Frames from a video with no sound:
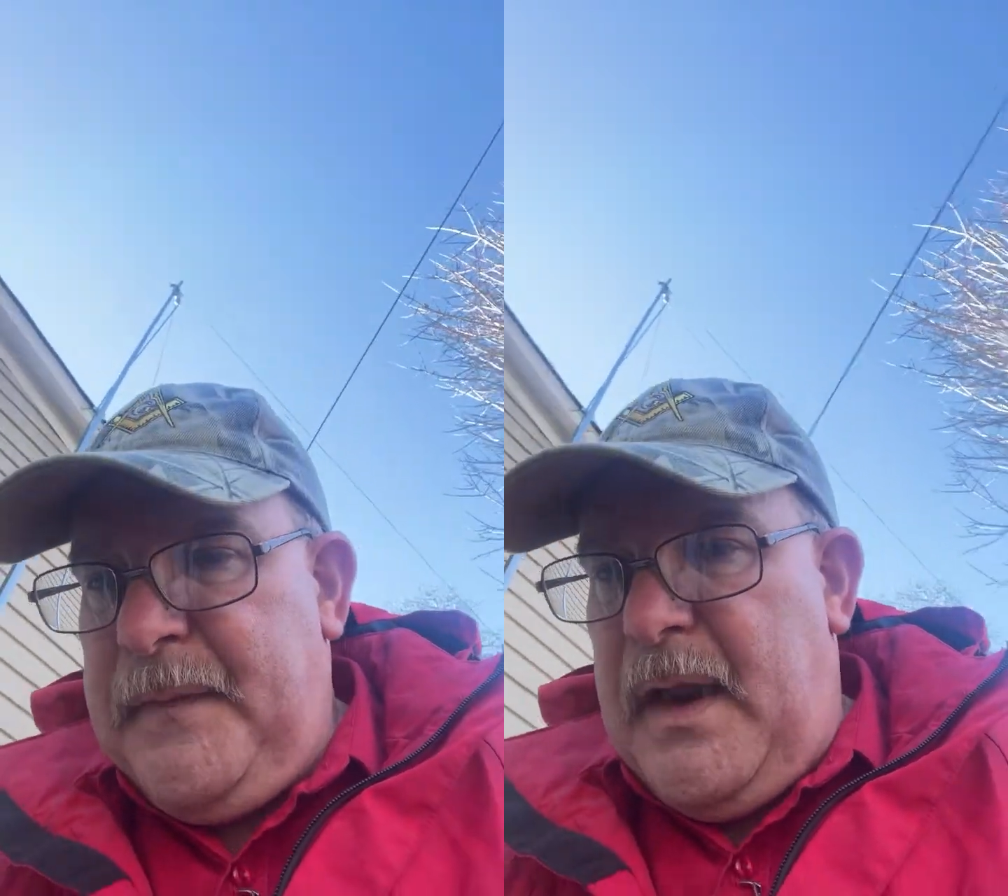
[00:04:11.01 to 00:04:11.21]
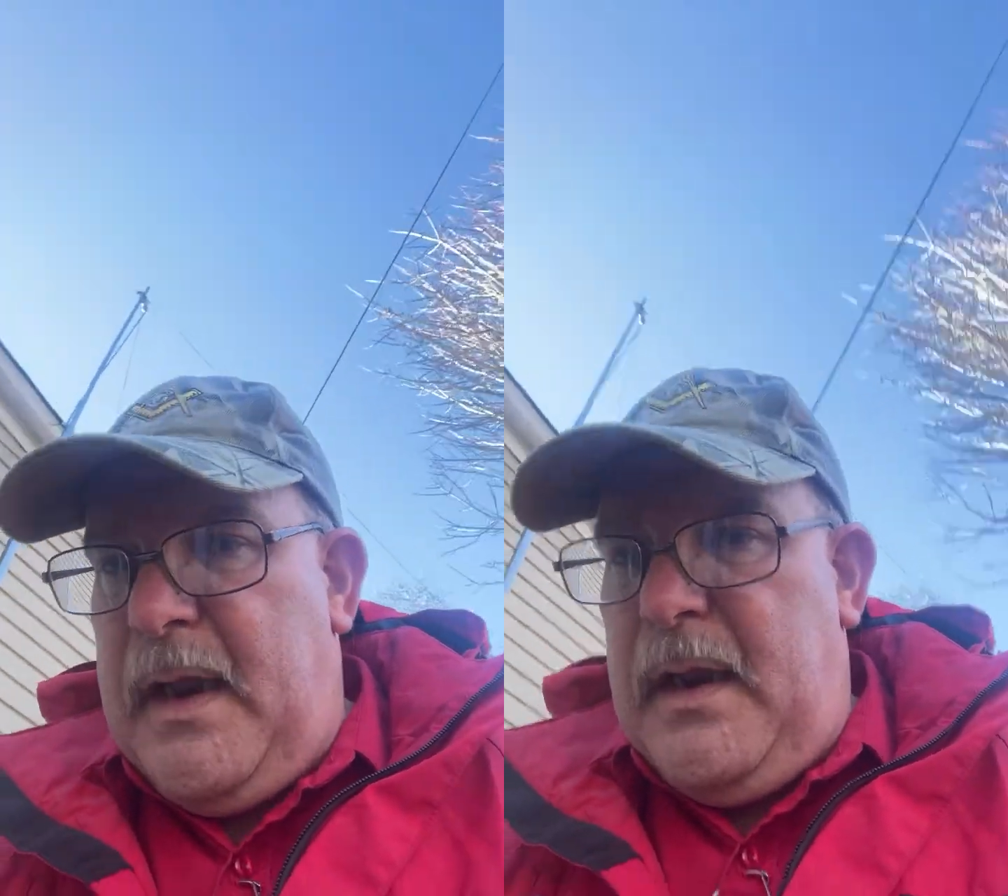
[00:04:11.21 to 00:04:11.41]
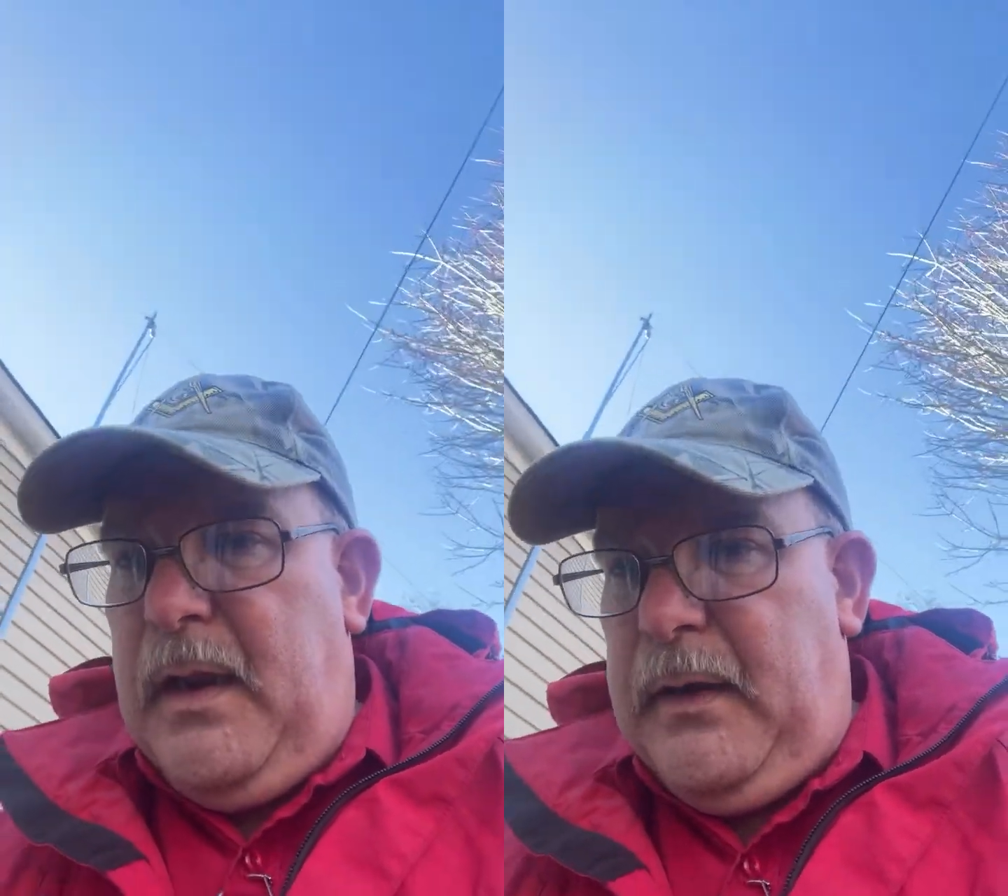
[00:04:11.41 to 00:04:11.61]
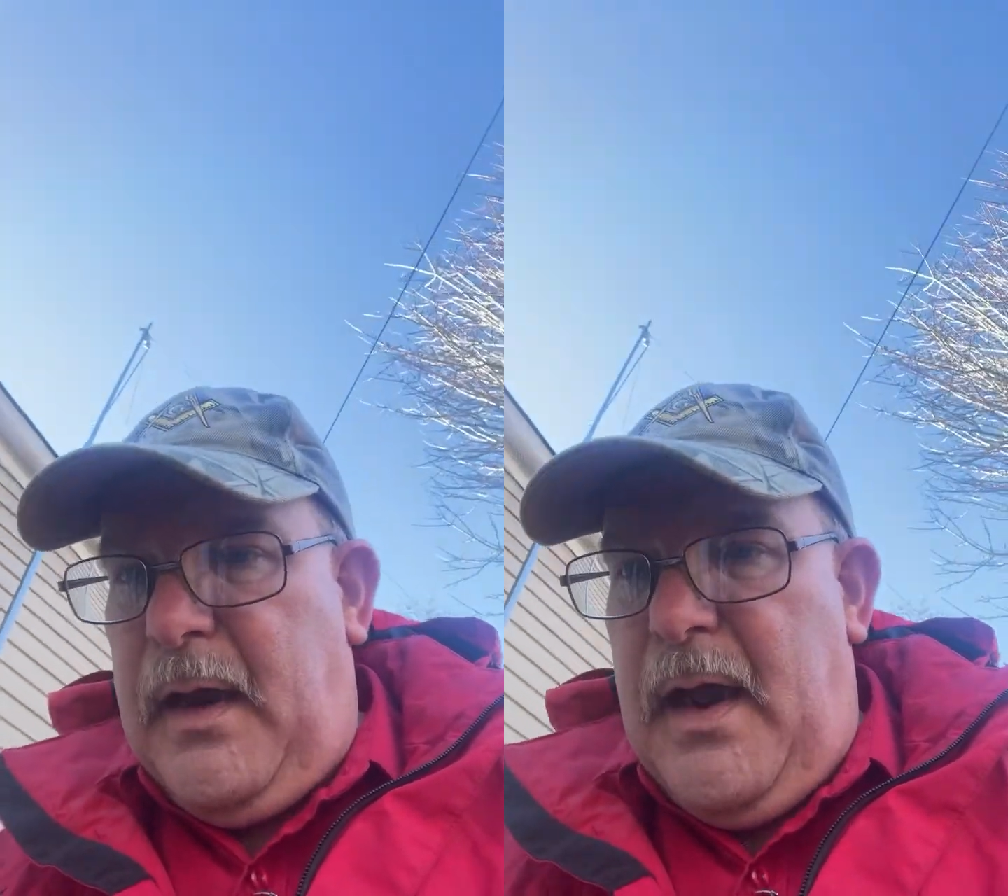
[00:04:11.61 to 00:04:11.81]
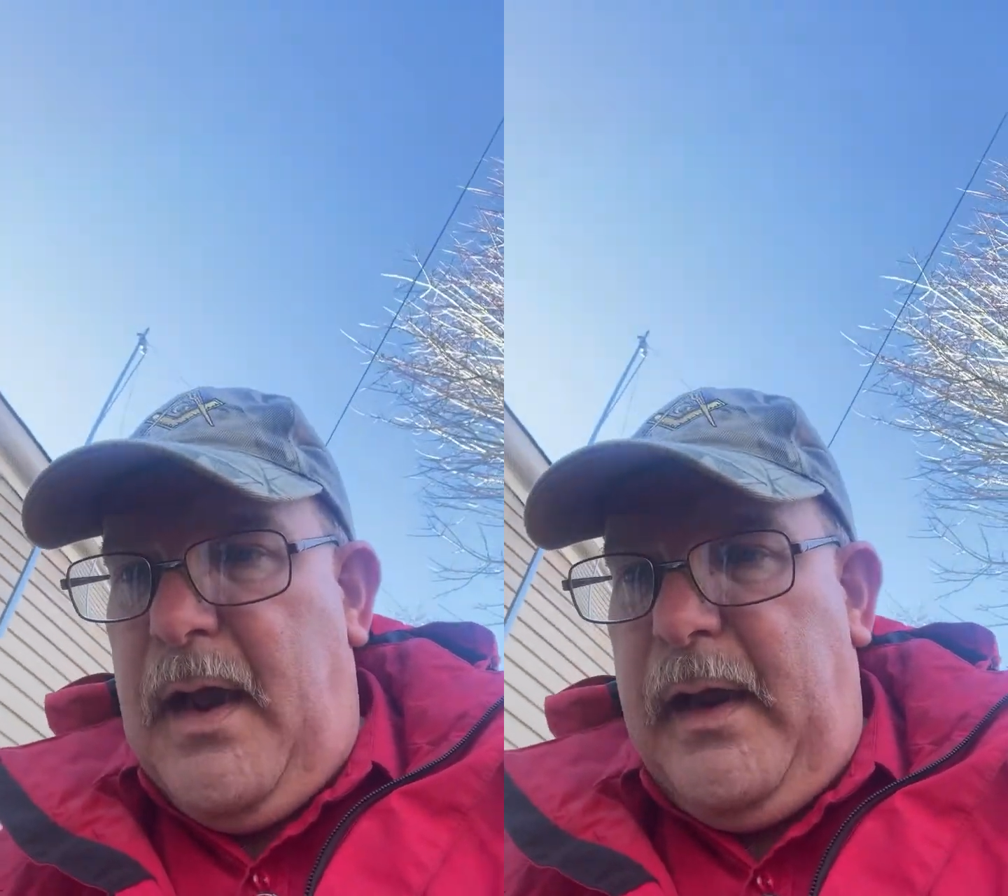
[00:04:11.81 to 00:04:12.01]
and
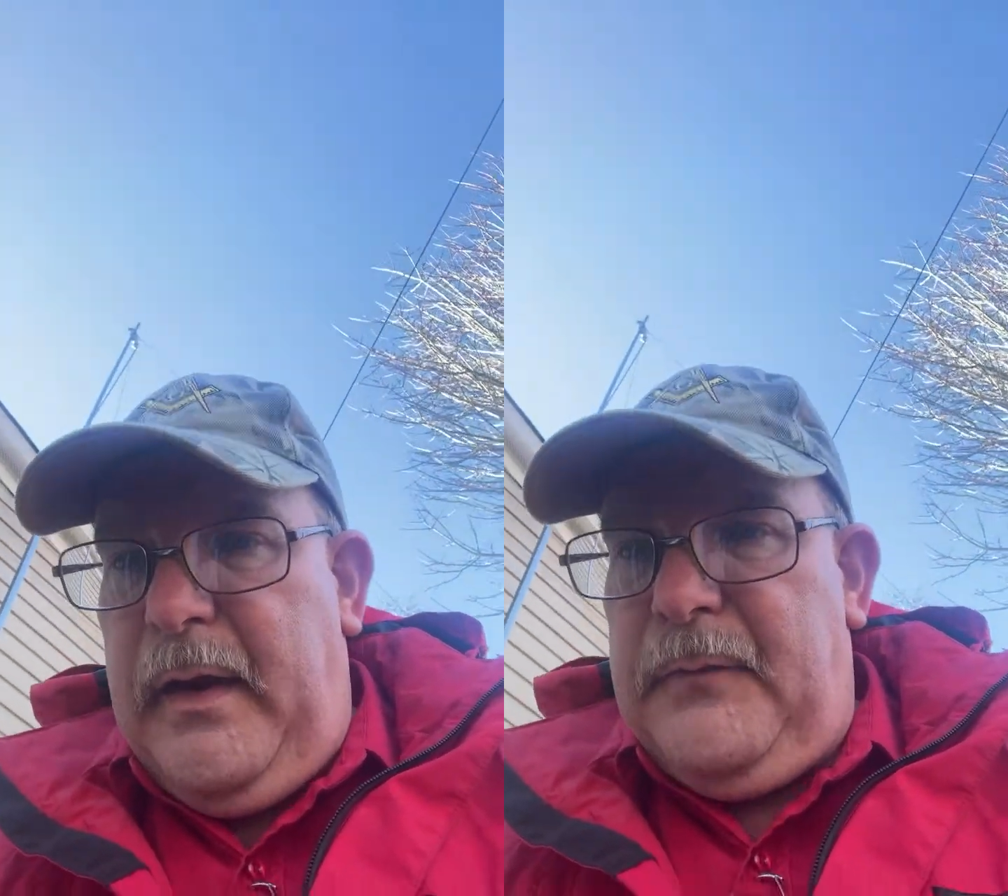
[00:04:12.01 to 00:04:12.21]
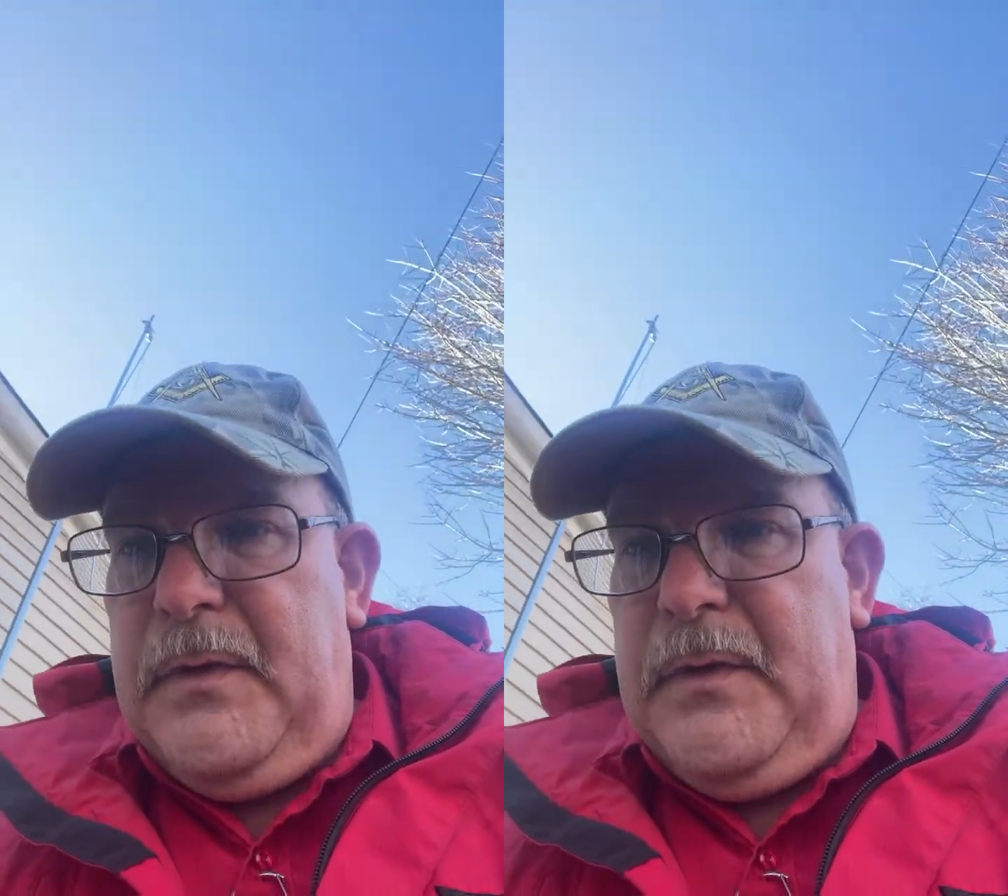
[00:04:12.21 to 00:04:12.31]
I have